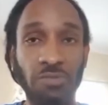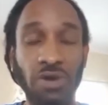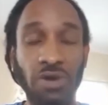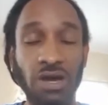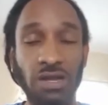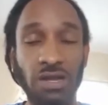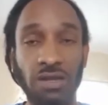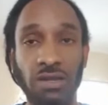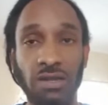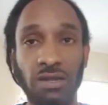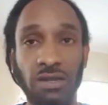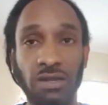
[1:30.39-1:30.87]

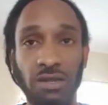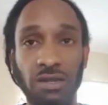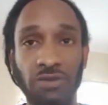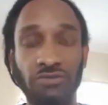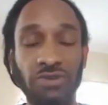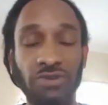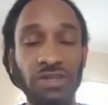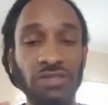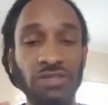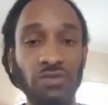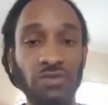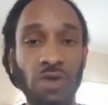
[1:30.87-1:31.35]
but
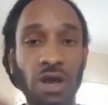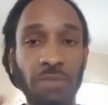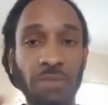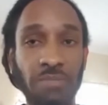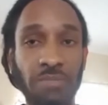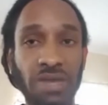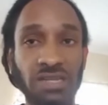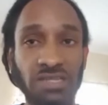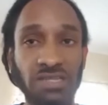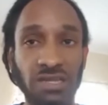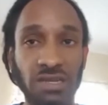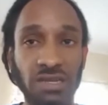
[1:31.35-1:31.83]
reason why I'm
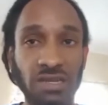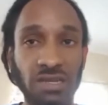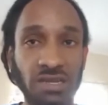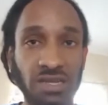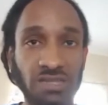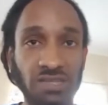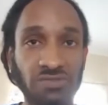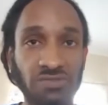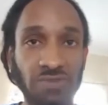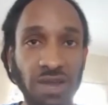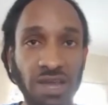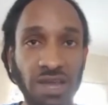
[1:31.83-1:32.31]
mentioning
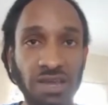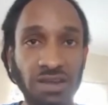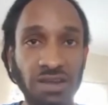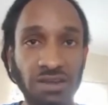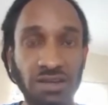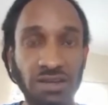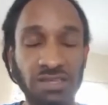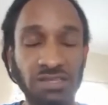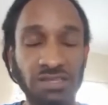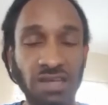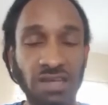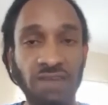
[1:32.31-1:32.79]
this right here
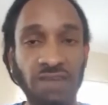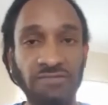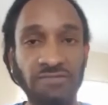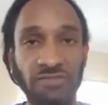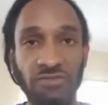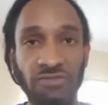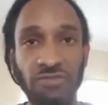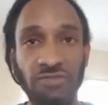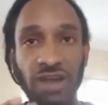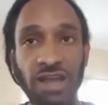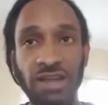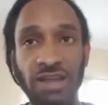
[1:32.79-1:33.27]
in this
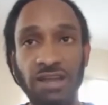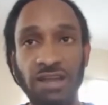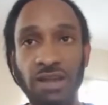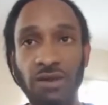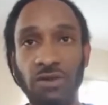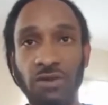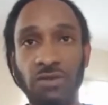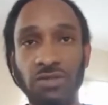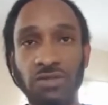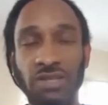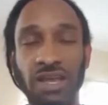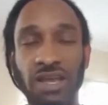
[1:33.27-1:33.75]
convo right
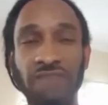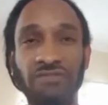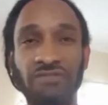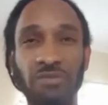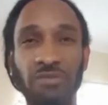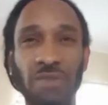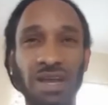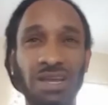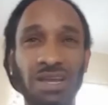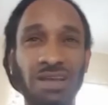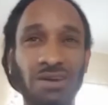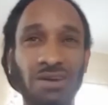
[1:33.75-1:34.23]
now to
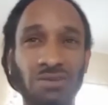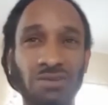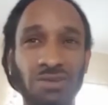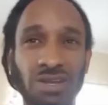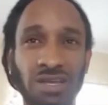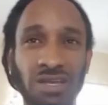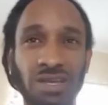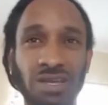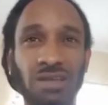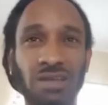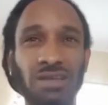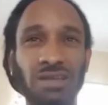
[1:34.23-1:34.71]
everybody out
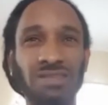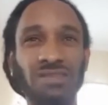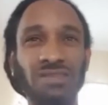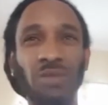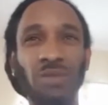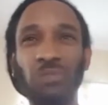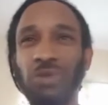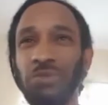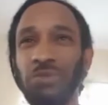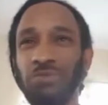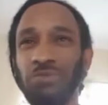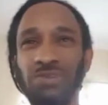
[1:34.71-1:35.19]
there.
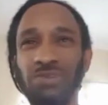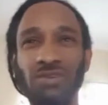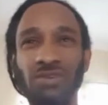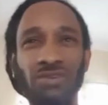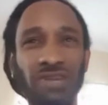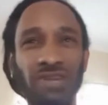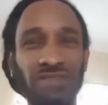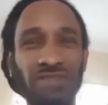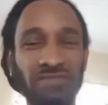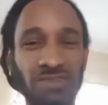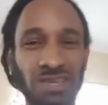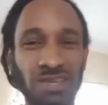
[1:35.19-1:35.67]
Some people
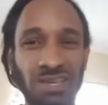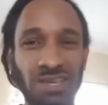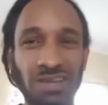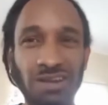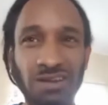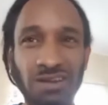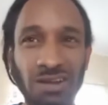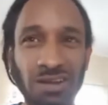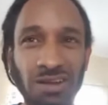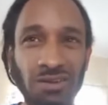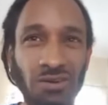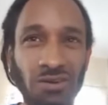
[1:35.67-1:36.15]
don't even
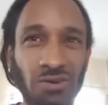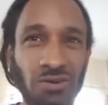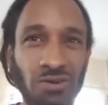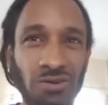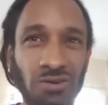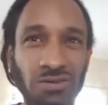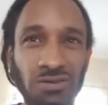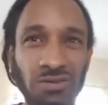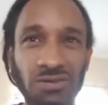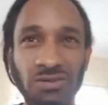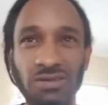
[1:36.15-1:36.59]
care. I know.